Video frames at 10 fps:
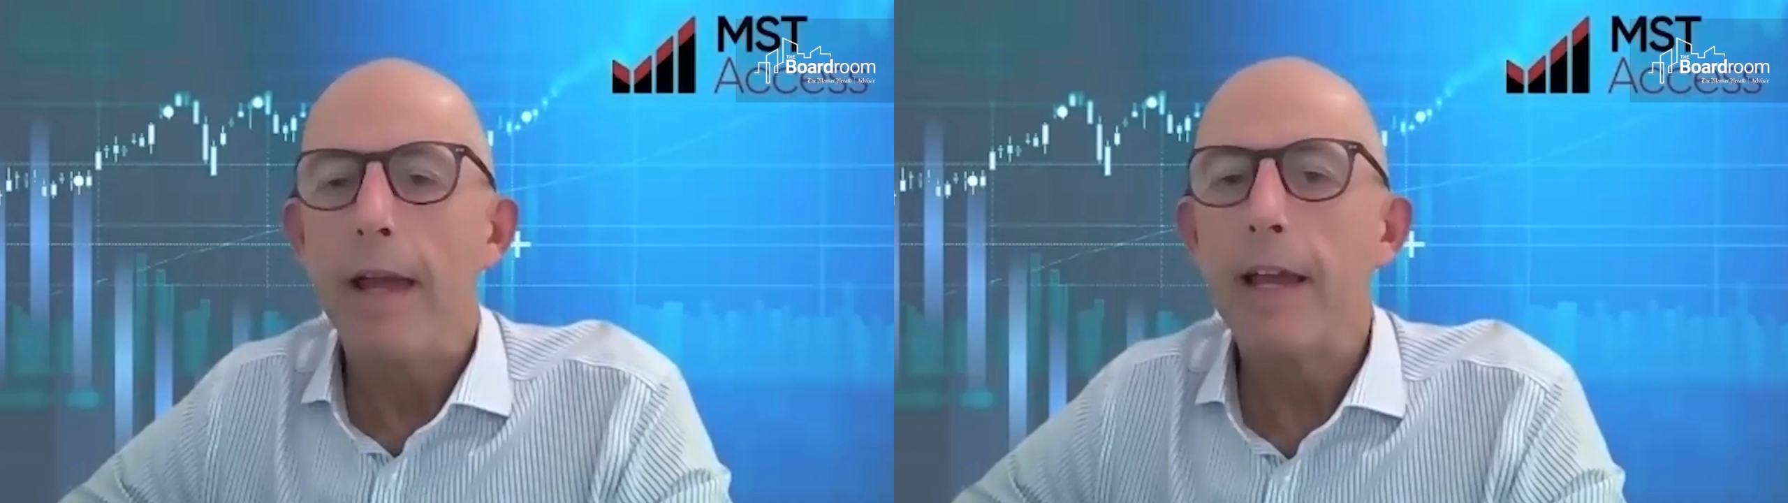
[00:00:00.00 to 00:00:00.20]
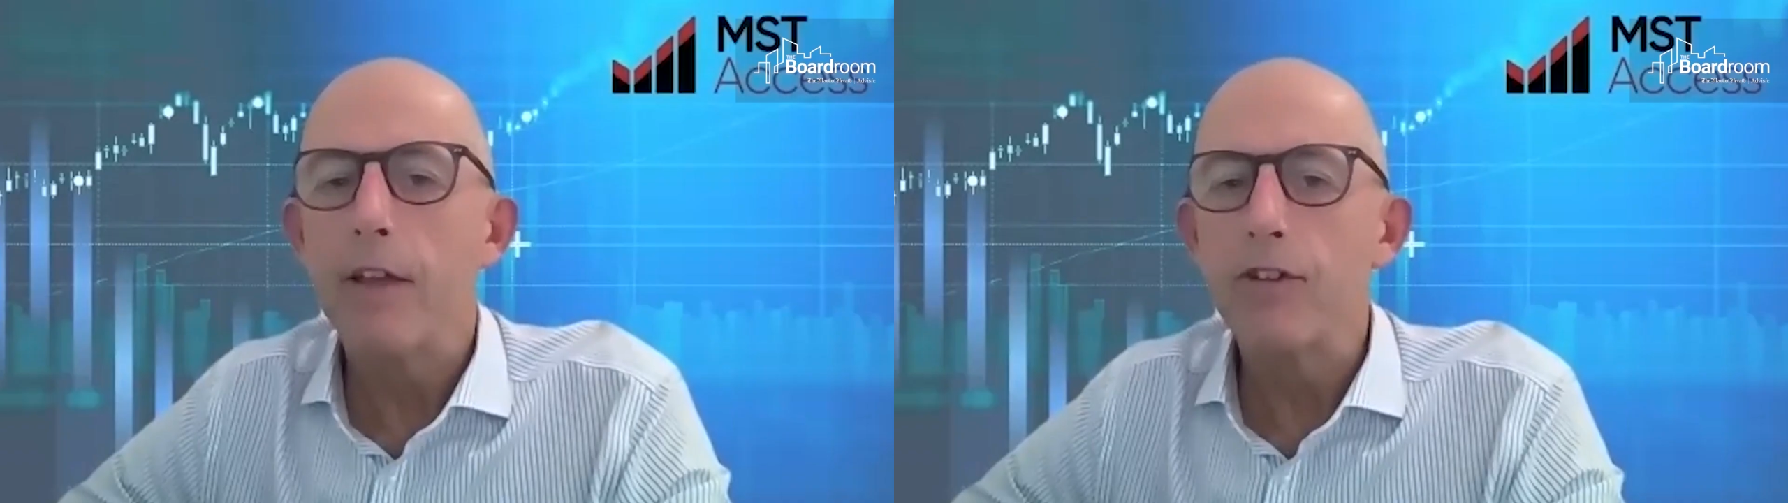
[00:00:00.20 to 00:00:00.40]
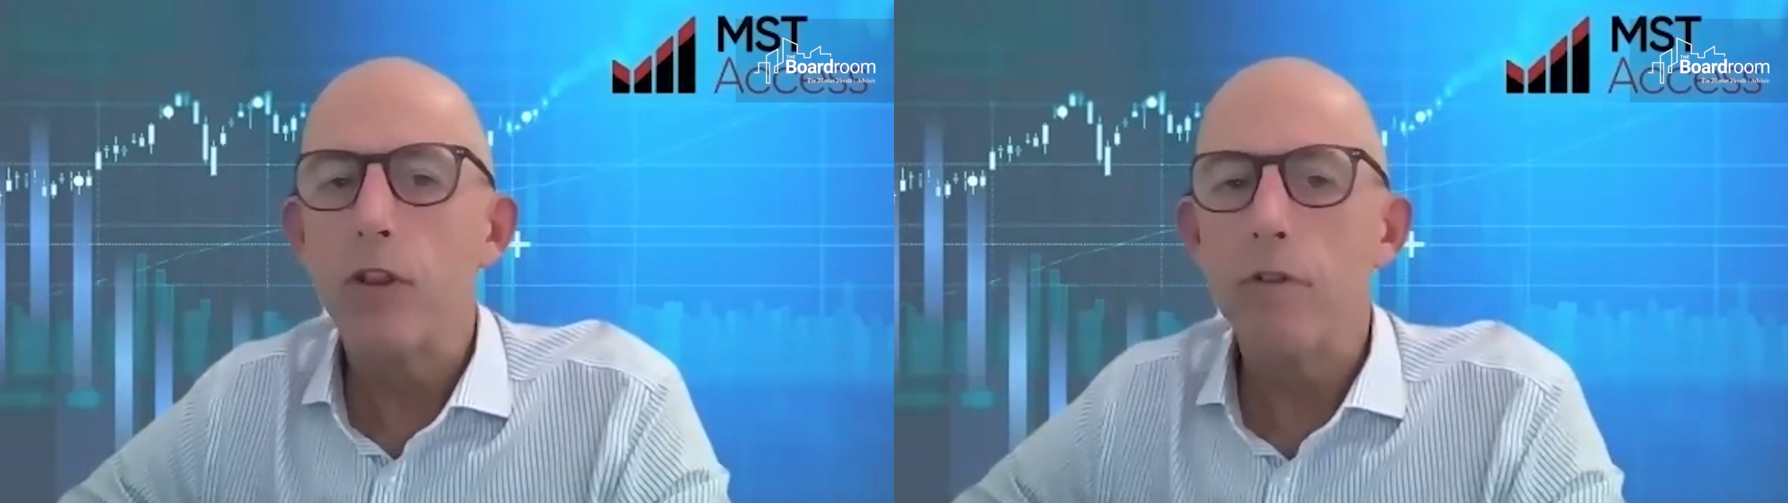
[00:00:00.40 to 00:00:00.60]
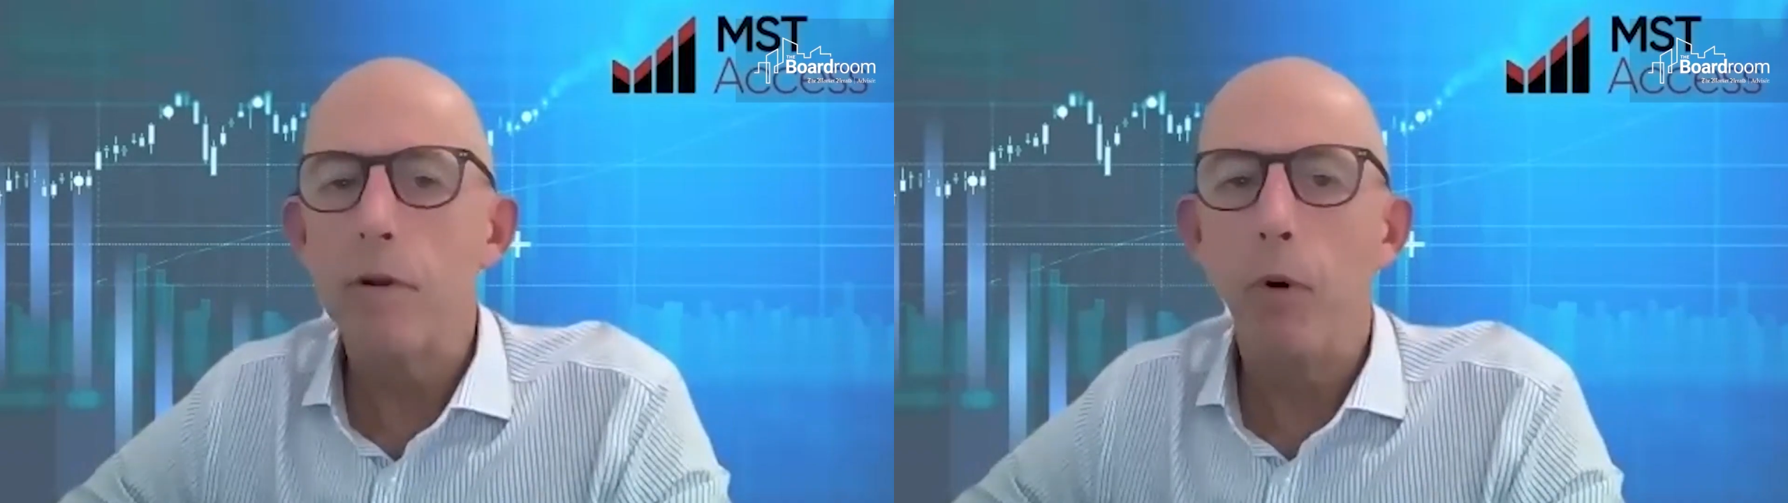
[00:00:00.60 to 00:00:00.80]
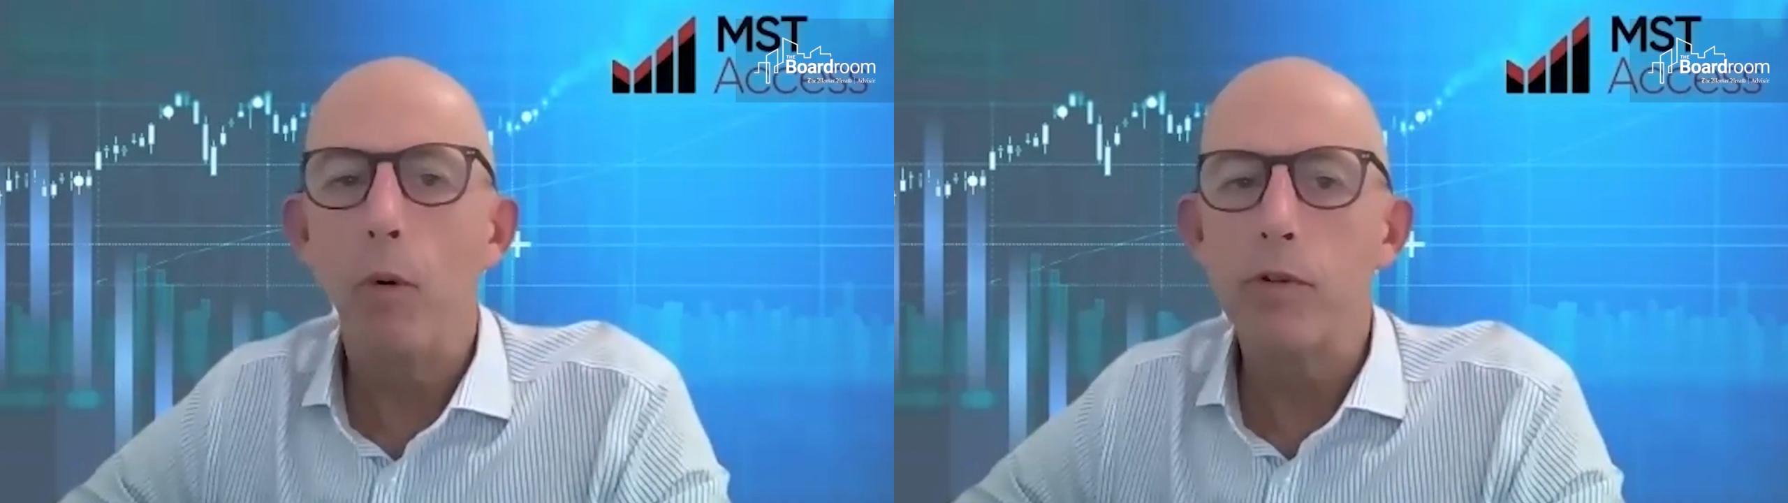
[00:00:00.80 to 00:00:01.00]
Yeah, so the
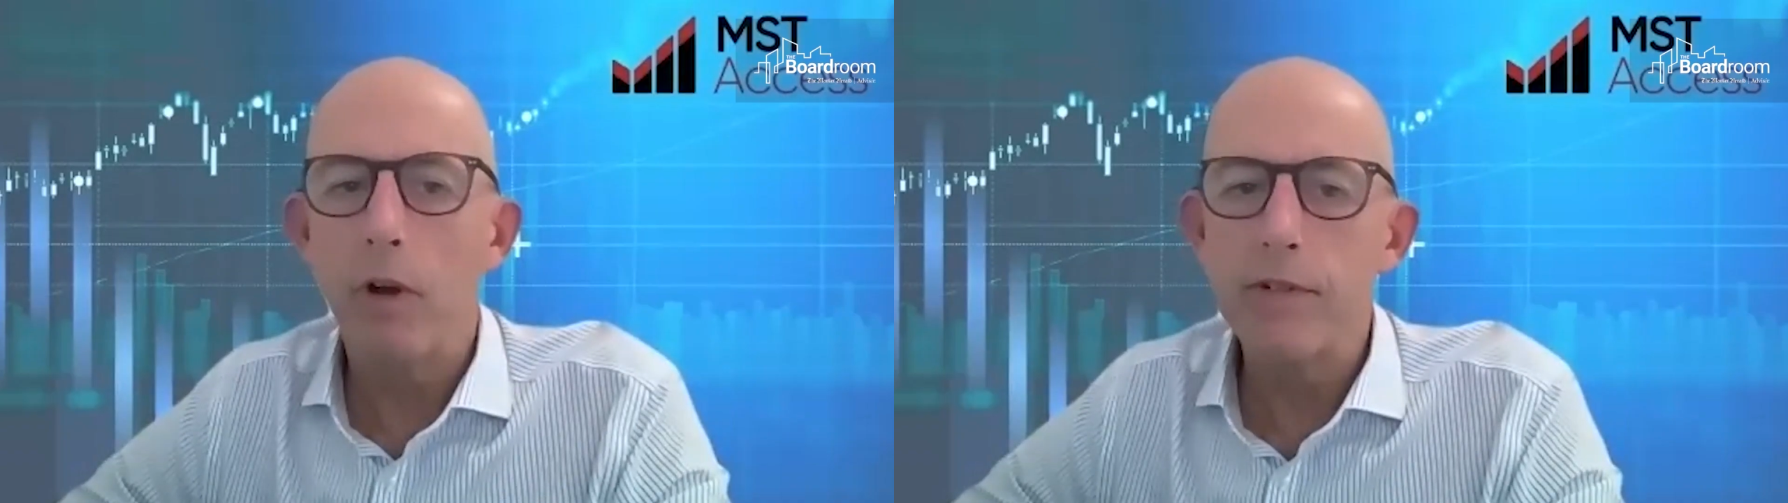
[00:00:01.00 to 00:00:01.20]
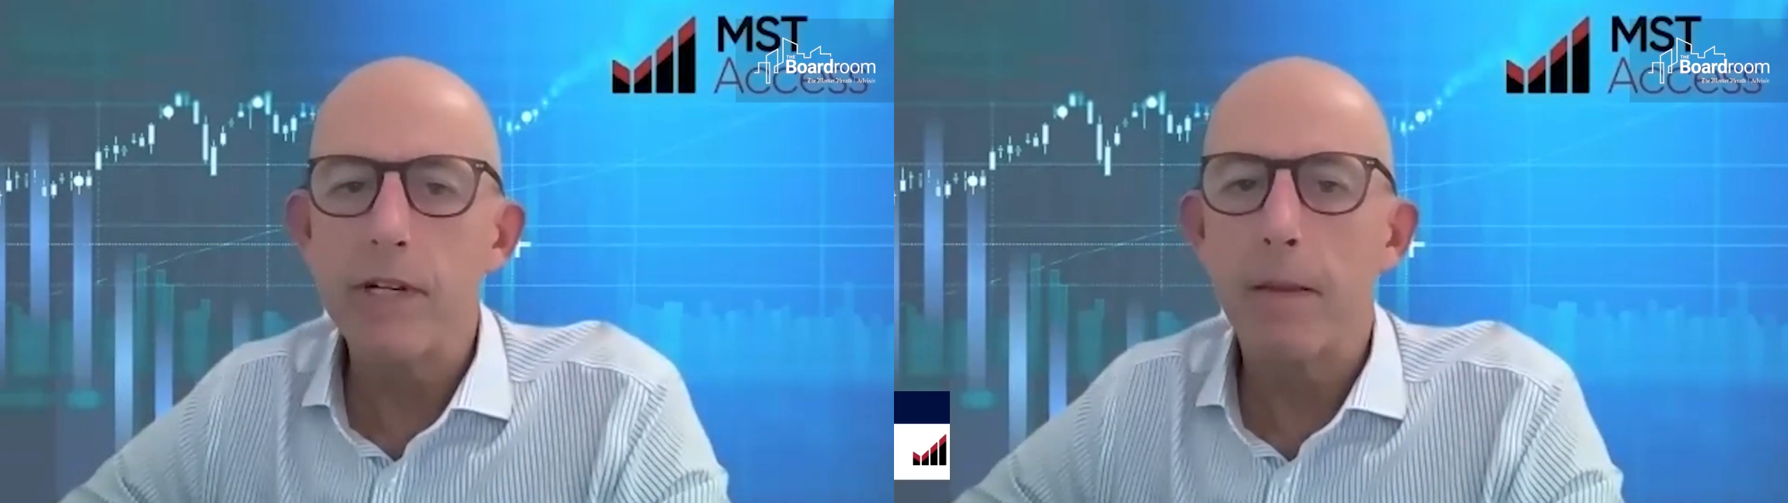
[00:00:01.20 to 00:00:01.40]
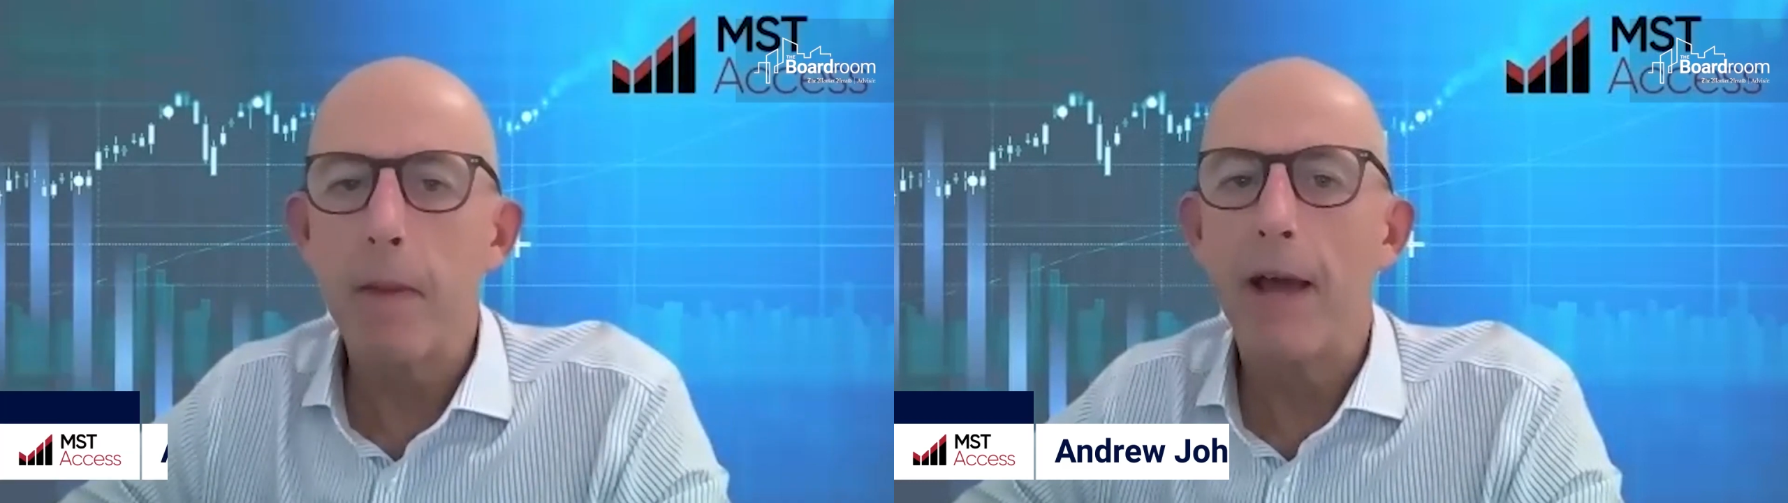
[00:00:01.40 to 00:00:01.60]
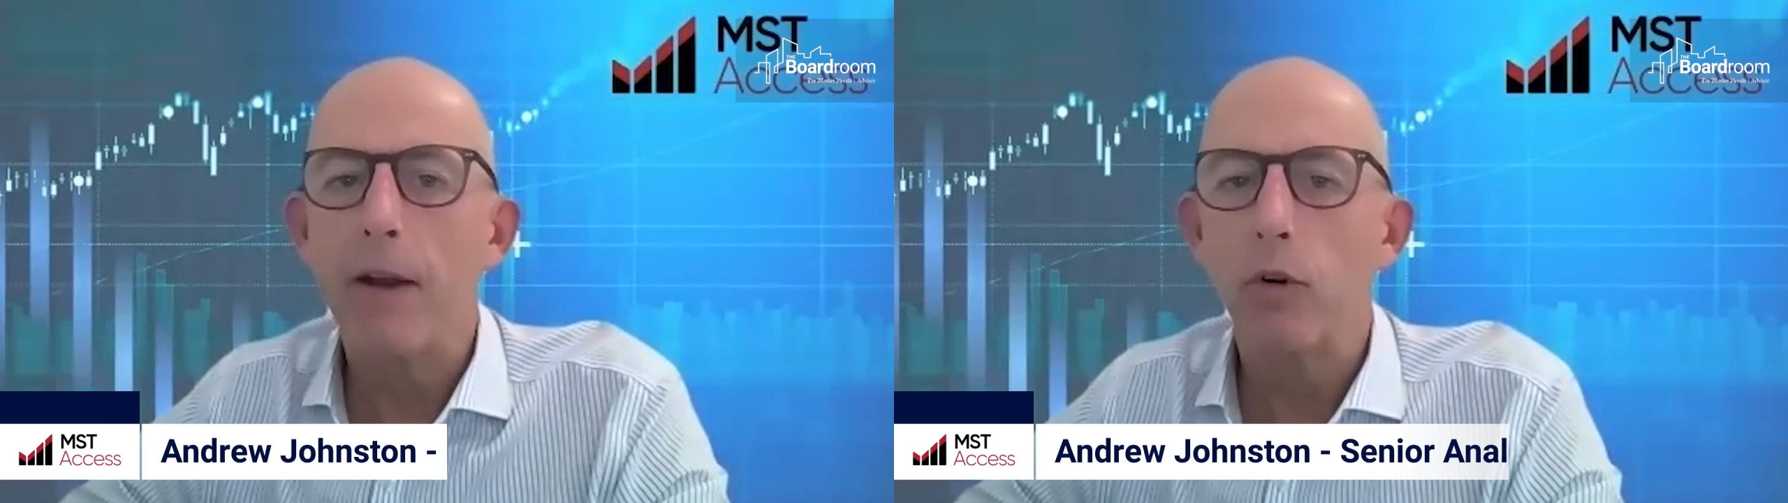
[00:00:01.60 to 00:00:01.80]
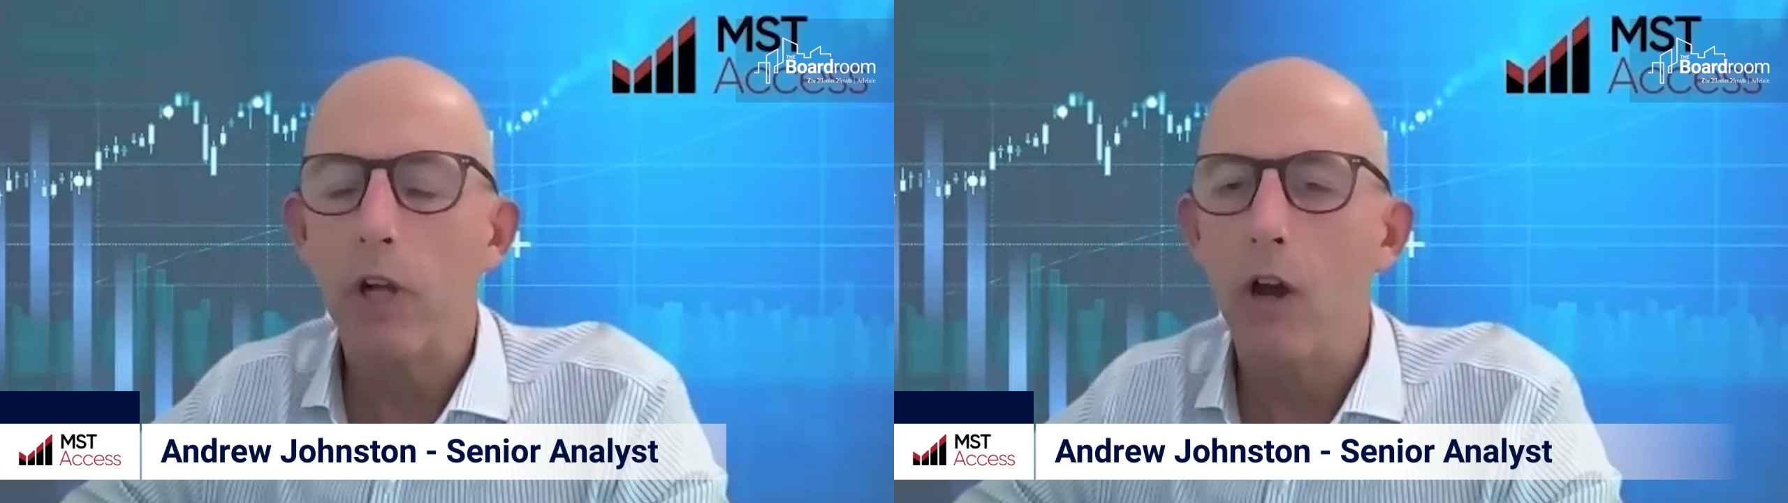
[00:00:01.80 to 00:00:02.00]
report was obviously about
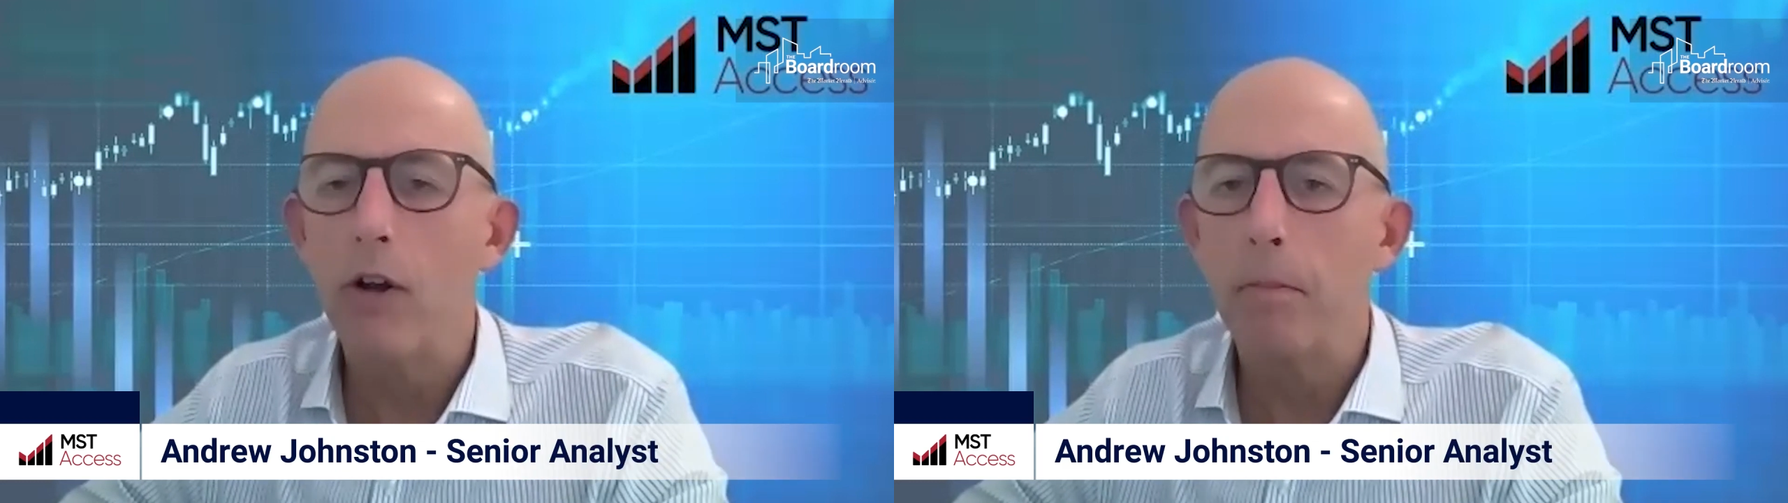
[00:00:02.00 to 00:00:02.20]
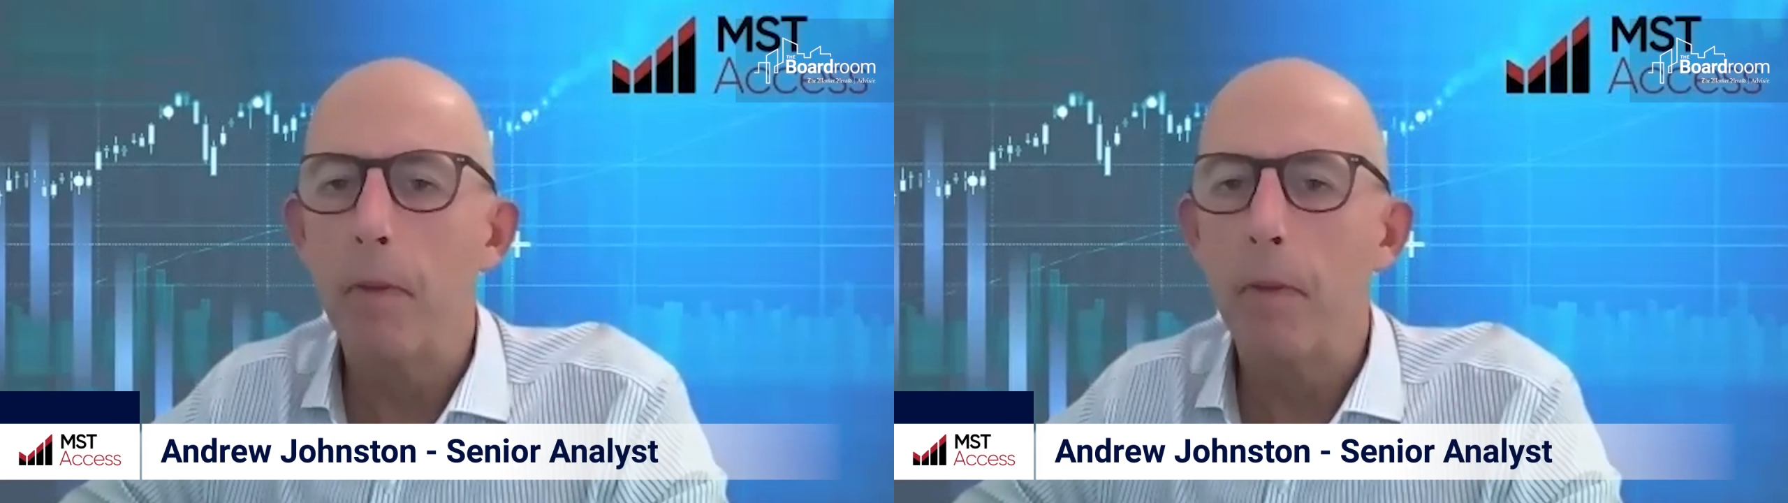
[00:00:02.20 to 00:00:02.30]
ORCODA,